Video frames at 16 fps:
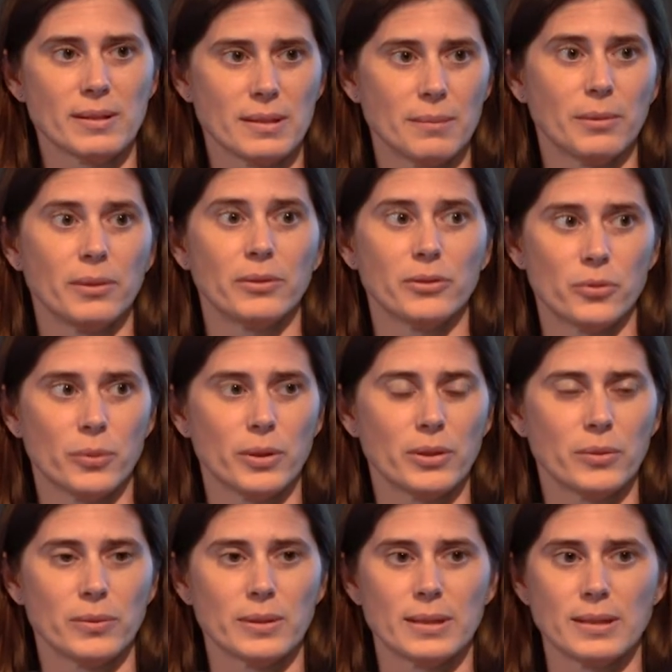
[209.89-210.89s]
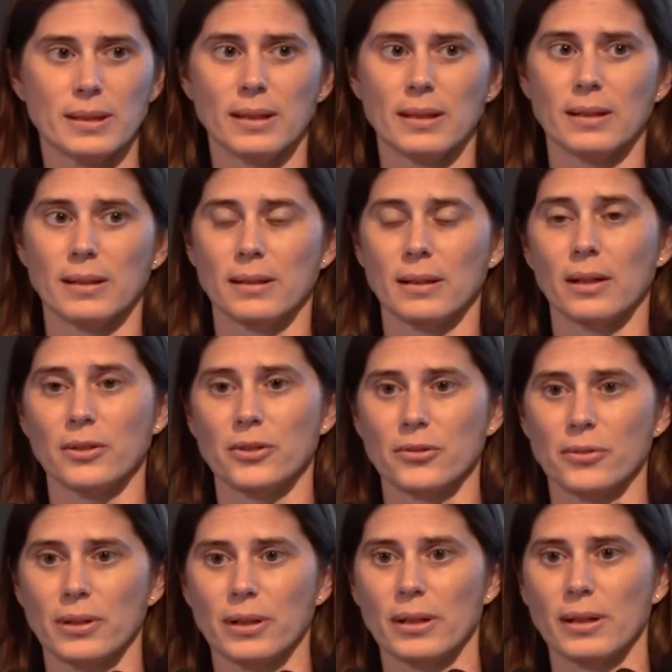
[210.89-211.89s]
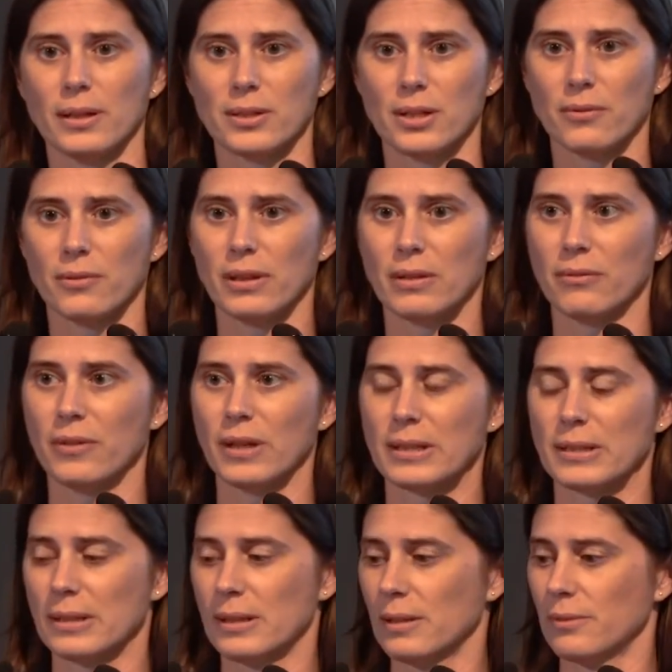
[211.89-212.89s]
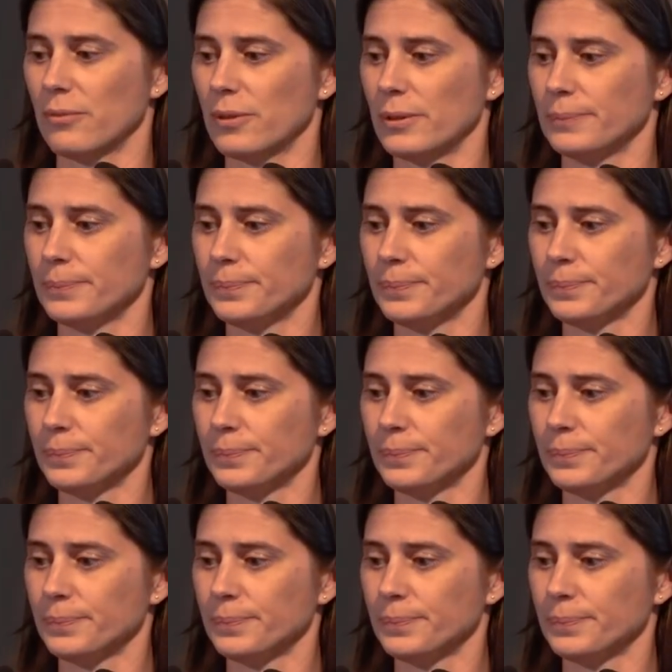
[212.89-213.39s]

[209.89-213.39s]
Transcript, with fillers: similar to what you would see in an untreated H I V-infected infant.